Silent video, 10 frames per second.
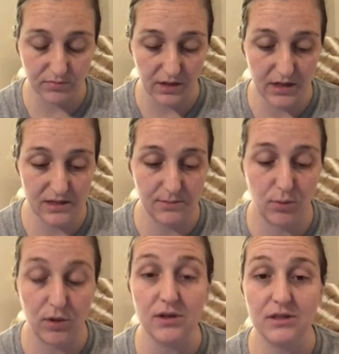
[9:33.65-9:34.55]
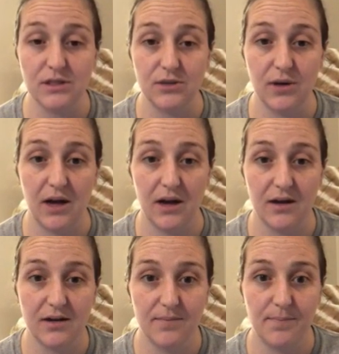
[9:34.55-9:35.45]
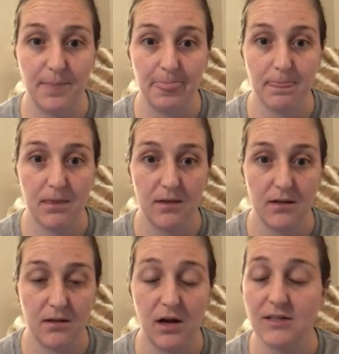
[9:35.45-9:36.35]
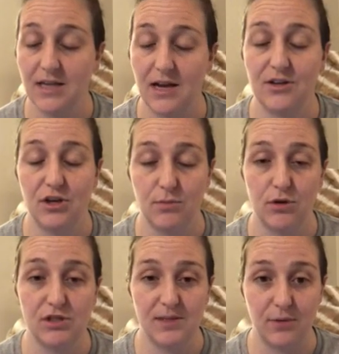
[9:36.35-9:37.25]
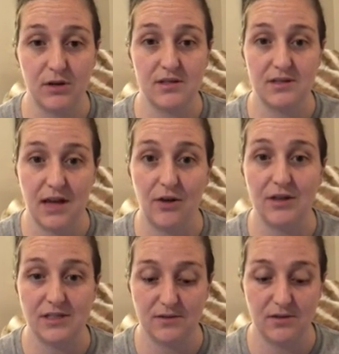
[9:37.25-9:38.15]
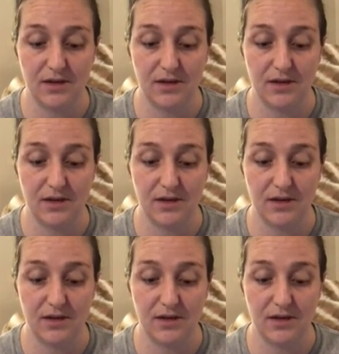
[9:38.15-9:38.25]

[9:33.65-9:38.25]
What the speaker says: it is important to contact your emergency personnel as